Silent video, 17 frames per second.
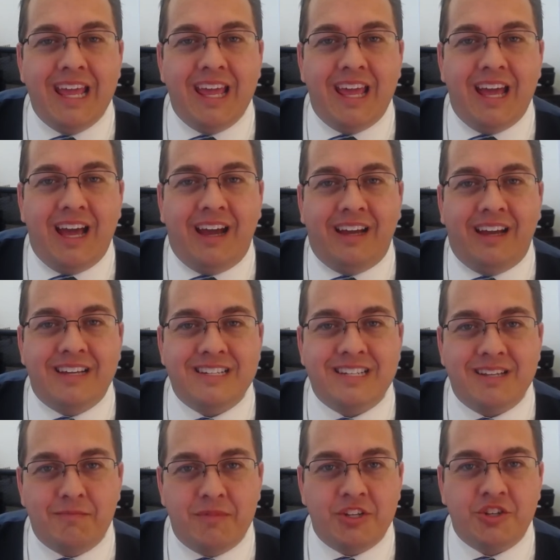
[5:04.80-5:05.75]
As
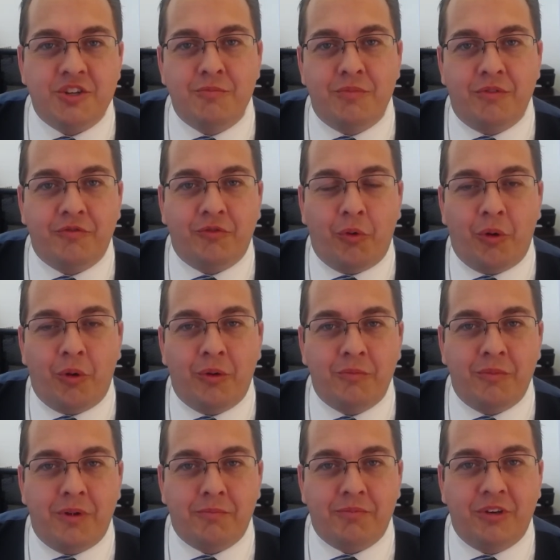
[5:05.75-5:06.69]
I mentioned before in
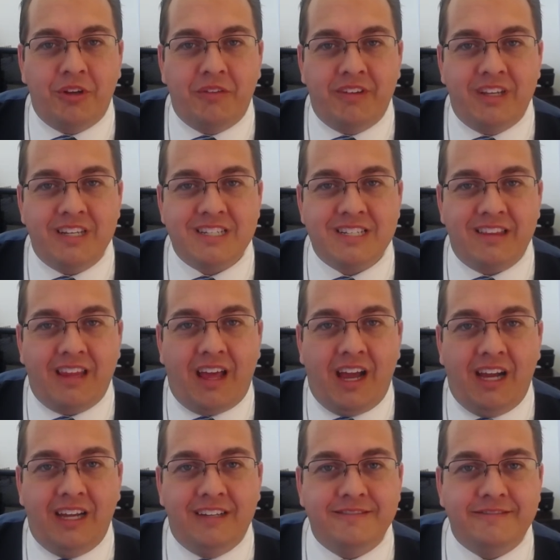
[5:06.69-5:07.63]
my previous
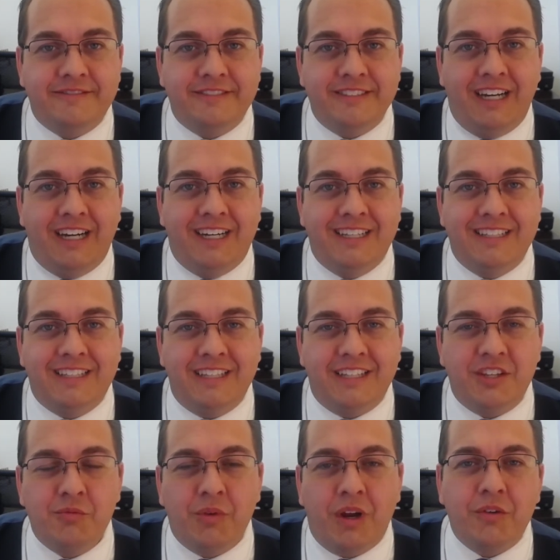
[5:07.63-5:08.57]
live,
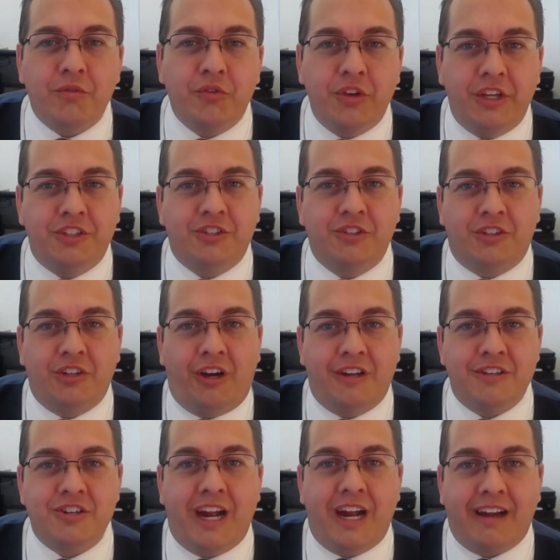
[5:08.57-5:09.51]
that you want to read your
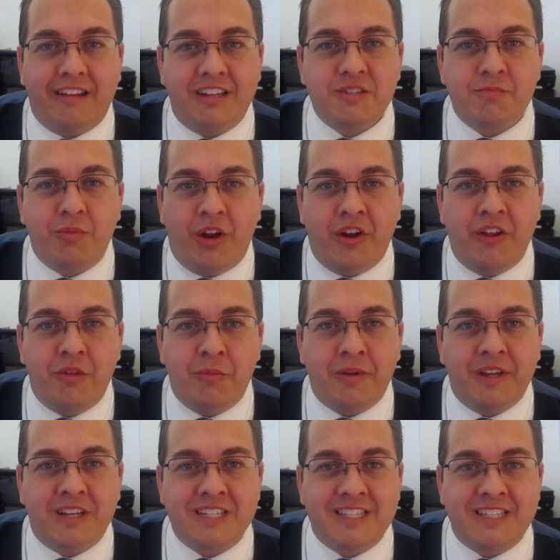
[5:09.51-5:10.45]
contract. That's probably the
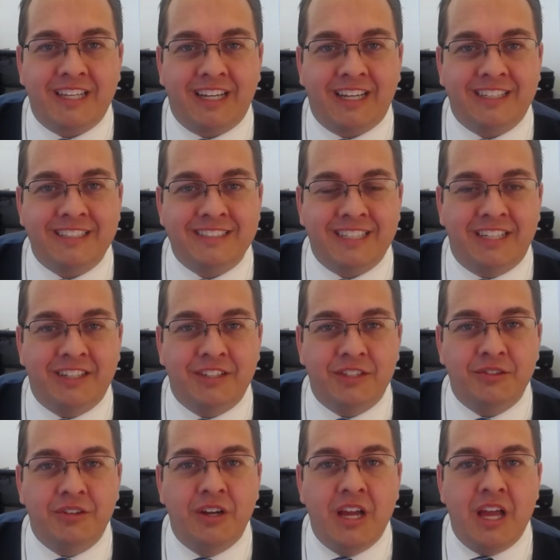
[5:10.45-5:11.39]
biggest thing I can tell
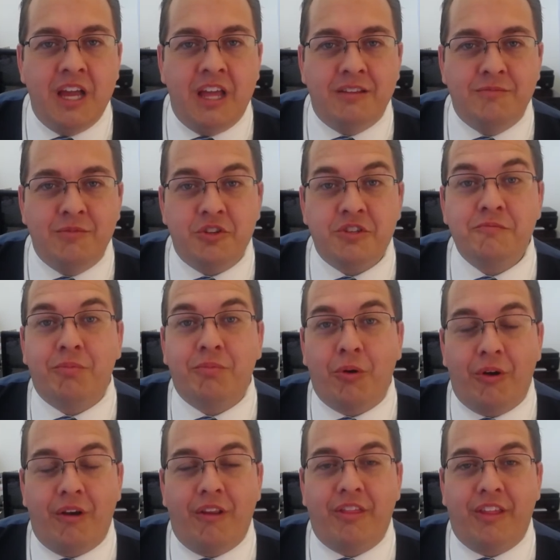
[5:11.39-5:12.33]
you, the most
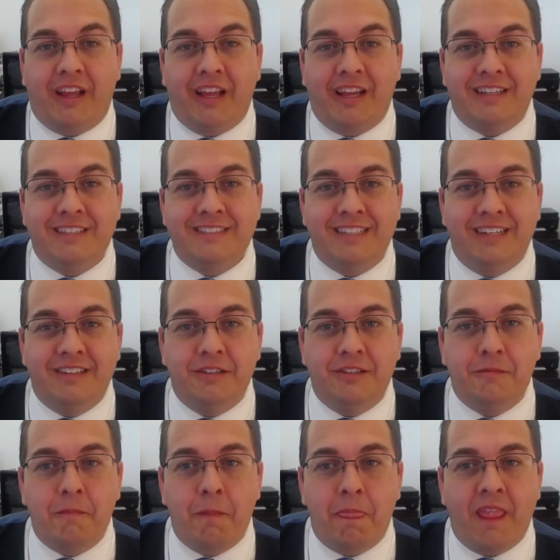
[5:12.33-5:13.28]
important thing I can tell you.